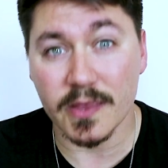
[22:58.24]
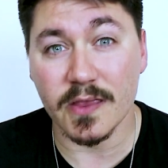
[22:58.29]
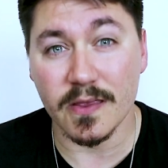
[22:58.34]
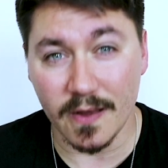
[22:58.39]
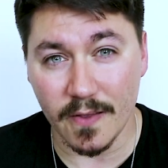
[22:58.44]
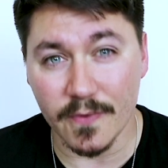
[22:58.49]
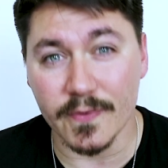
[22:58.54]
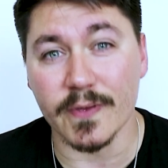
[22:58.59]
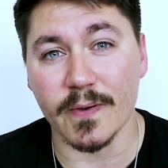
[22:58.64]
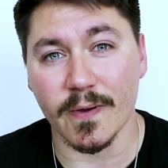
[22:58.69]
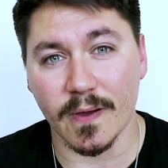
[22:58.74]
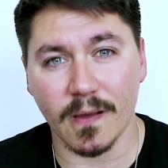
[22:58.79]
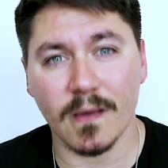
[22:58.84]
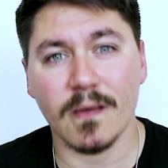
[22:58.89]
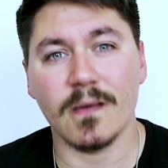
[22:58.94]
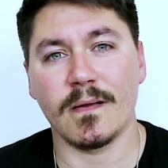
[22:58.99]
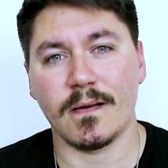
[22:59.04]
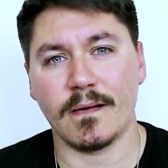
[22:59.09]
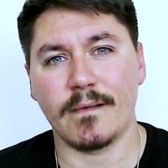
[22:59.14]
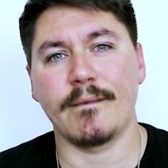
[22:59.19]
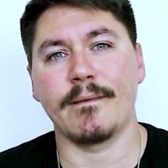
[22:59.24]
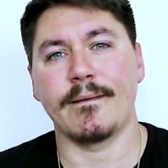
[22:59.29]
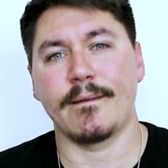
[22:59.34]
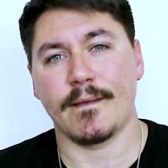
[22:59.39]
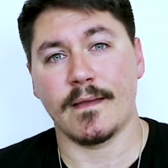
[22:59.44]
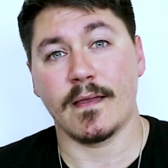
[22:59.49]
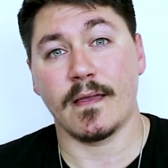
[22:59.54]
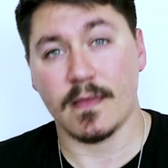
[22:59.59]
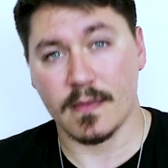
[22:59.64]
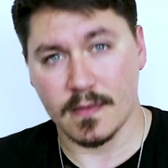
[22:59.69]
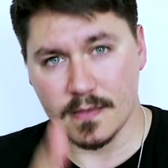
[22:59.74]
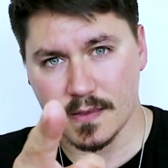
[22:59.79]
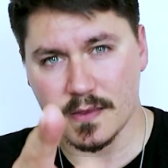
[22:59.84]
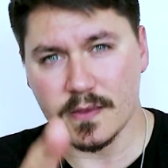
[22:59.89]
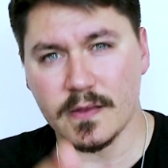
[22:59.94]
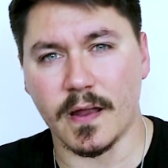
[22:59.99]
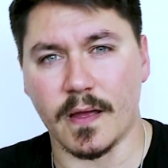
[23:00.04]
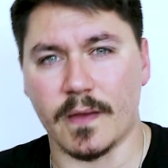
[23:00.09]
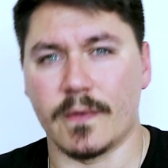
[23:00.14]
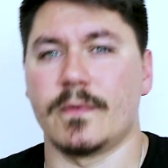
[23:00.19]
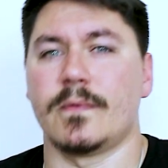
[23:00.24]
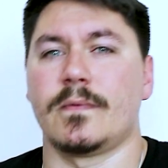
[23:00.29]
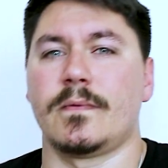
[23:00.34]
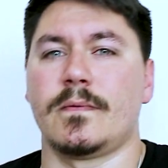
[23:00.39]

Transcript: you know who you are. You know.